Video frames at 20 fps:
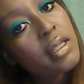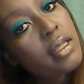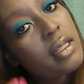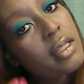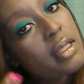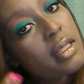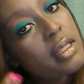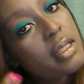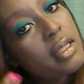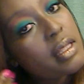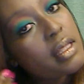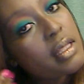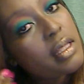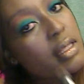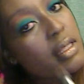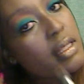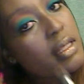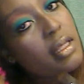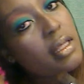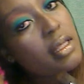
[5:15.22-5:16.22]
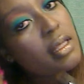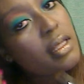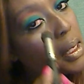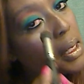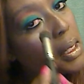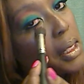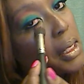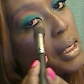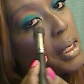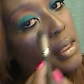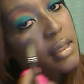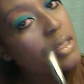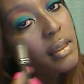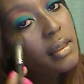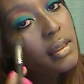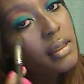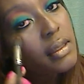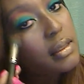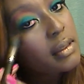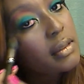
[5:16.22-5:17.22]

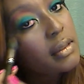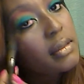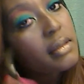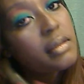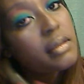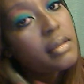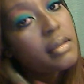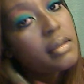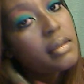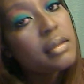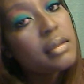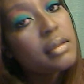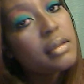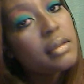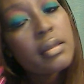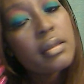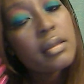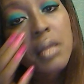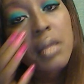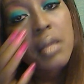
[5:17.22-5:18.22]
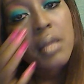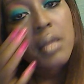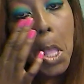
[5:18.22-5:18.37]
Nothing is said.